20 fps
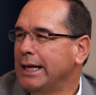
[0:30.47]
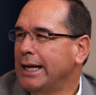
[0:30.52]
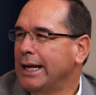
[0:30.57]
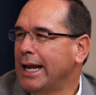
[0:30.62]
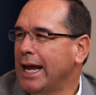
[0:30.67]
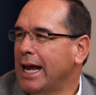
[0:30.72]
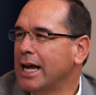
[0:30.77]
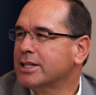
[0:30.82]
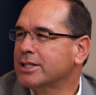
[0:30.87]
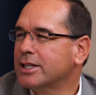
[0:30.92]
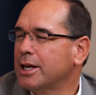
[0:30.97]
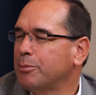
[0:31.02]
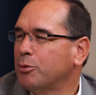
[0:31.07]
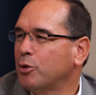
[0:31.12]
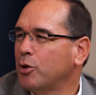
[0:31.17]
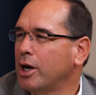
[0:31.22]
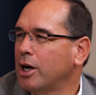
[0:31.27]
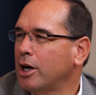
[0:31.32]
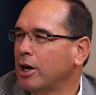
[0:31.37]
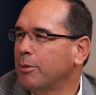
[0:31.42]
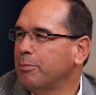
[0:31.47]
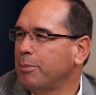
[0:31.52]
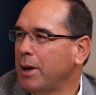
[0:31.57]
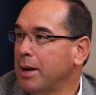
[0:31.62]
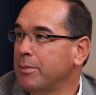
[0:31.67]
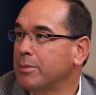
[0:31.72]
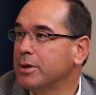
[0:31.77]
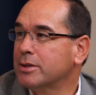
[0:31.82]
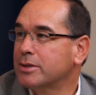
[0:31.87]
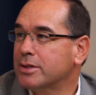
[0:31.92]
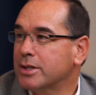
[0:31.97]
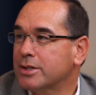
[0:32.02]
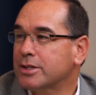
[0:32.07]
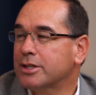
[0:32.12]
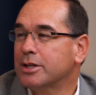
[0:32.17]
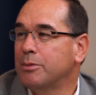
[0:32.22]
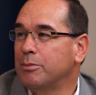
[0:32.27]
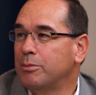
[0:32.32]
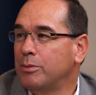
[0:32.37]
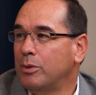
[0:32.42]
enhance and upgrade our payment
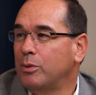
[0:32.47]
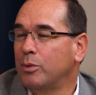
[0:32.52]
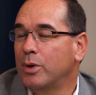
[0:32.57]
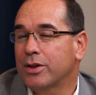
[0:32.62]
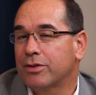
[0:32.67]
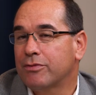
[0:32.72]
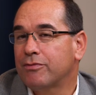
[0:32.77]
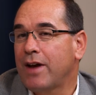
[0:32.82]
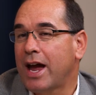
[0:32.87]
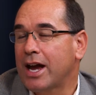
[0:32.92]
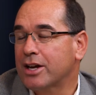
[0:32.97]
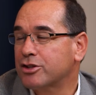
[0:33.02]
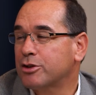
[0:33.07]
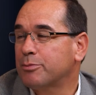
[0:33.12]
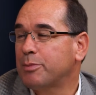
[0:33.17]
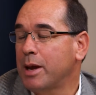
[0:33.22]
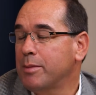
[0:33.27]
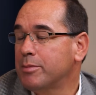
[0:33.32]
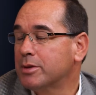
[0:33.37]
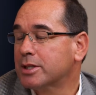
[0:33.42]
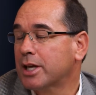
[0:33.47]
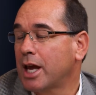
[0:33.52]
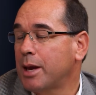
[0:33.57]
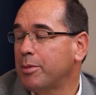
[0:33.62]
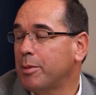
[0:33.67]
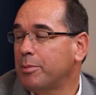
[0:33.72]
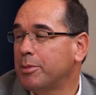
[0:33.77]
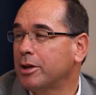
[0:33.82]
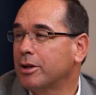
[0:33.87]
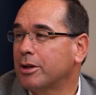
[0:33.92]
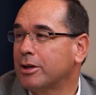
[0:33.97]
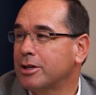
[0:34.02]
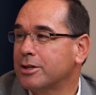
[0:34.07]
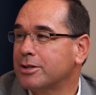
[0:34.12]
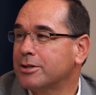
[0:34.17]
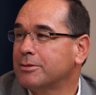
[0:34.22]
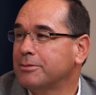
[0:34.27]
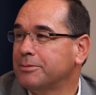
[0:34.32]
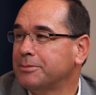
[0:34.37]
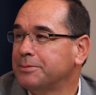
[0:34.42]
system with faster payments capabilities.